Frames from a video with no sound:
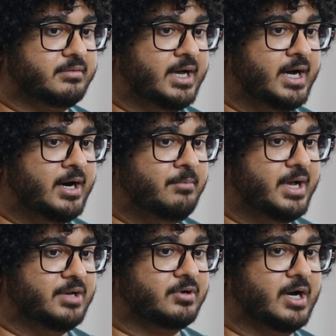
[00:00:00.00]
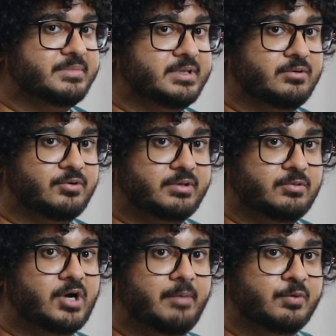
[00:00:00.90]
and
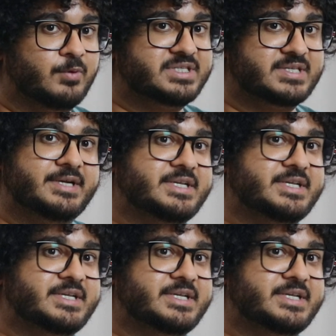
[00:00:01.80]
look up the words in the